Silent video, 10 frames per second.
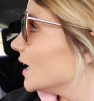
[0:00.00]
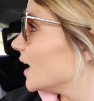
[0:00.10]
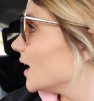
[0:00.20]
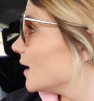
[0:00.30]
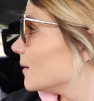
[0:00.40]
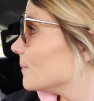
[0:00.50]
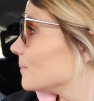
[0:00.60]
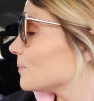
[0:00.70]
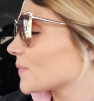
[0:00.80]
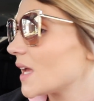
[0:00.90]

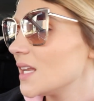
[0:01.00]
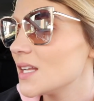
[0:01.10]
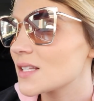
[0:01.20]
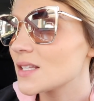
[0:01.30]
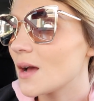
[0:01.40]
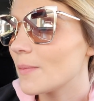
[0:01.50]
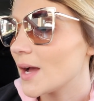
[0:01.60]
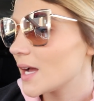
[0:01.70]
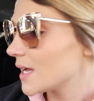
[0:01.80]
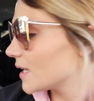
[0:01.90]
Um, I need to stop
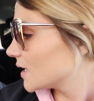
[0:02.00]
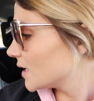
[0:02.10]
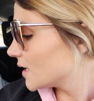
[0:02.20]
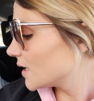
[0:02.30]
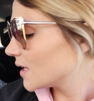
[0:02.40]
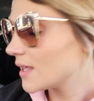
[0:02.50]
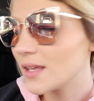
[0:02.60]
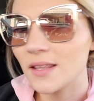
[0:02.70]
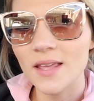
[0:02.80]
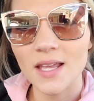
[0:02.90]
by
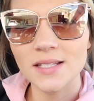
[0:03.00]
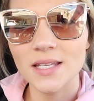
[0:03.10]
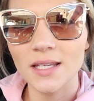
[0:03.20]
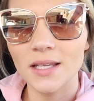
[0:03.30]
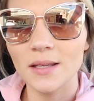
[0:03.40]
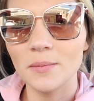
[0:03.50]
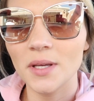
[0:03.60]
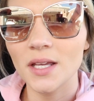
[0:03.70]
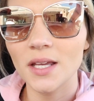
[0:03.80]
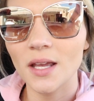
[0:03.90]
the ATM
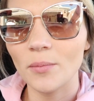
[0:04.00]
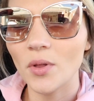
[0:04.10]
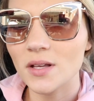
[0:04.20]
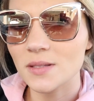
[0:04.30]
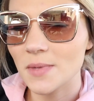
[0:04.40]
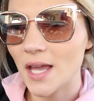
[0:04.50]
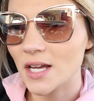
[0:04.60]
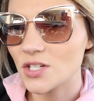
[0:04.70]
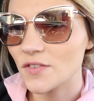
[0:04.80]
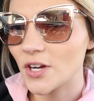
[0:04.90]
and pull out some
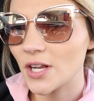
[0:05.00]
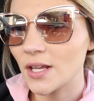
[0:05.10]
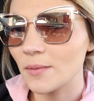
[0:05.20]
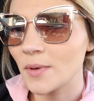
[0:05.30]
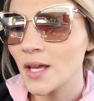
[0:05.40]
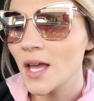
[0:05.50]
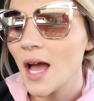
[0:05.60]
cash for him.